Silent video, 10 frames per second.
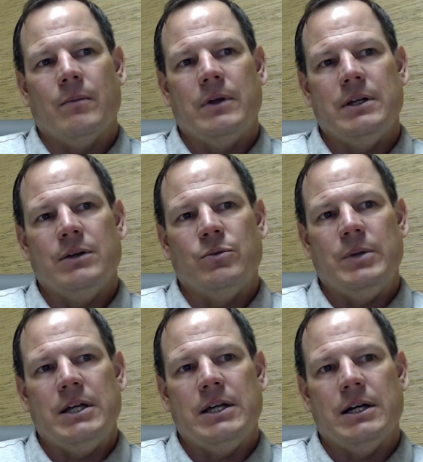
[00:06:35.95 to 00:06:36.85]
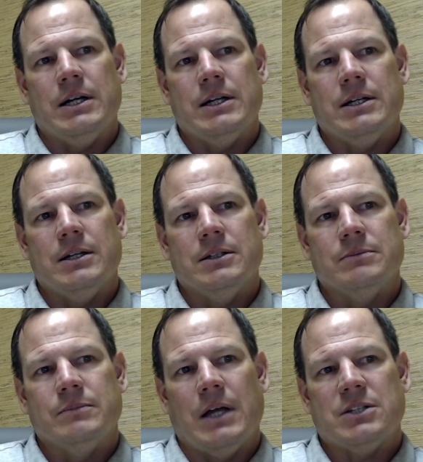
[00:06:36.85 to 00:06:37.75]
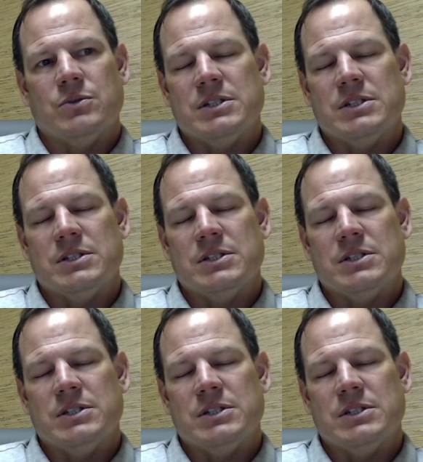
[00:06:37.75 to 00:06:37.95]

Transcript: it would be not to